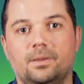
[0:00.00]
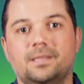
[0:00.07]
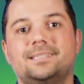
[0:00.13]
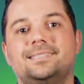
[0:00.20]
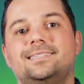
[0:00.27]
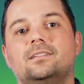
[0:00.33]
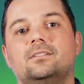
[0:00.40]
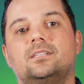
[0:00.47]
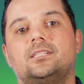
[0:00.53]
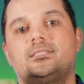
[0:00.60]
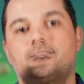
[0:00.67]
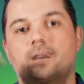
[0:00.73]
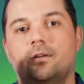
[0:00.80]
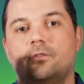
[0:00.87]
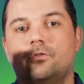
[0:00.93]
but still need
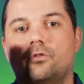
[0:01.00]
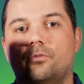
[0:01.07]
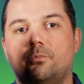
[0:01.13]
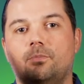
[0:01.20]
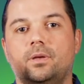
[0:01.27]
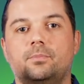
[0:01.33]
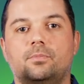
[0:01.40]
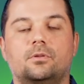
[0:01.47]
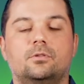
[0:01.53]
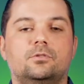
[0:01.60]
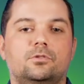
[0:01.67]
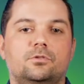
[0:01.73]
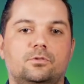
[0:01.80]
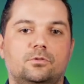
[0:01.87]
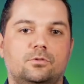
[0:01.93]
time for people
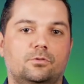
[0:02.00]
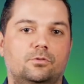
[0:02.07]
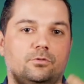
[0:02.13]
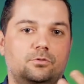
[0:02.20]
to,